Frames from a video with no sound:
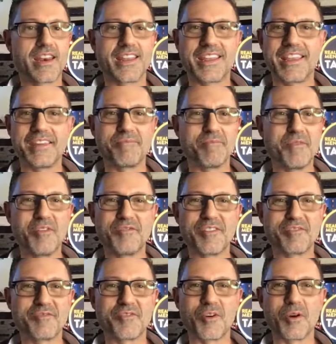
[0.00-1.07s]
to keep
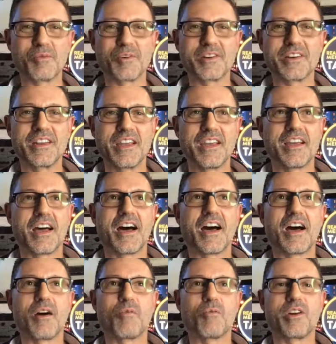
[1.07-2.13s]
moving forward
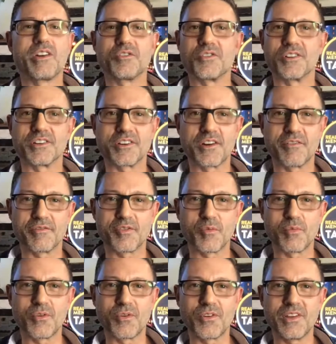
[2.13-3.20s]
when you're
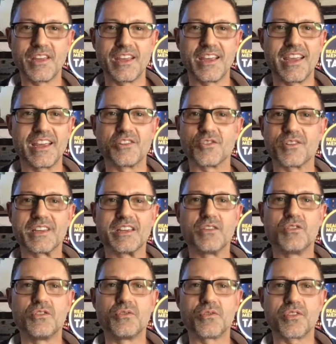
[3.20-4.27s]
uncomfortable and you're
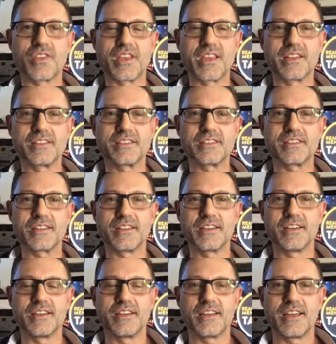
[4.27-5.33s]
in new things.
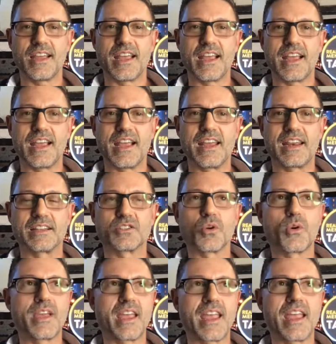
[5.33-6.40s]
And it's
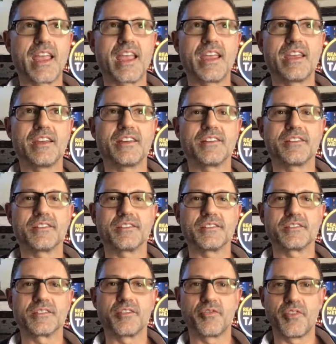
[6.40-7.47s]
okay
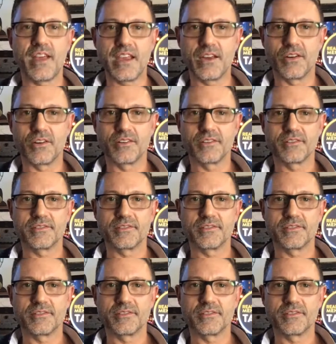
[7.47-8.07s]
to fail.